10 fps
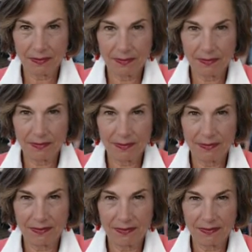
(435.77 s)

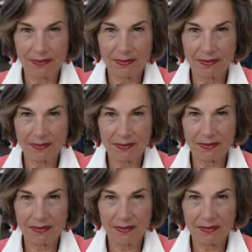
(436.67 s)

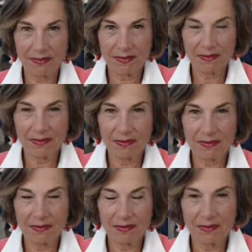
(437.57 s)

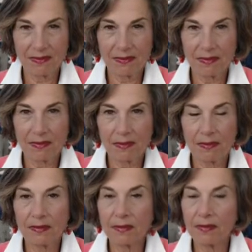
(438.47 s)

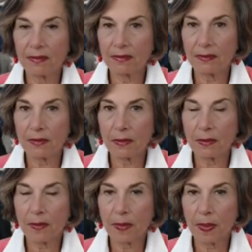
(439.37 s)

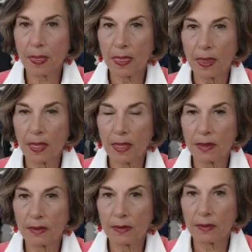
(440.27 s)

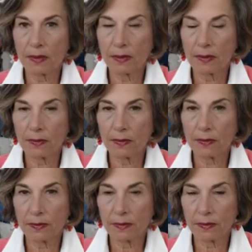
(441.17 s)
(silent)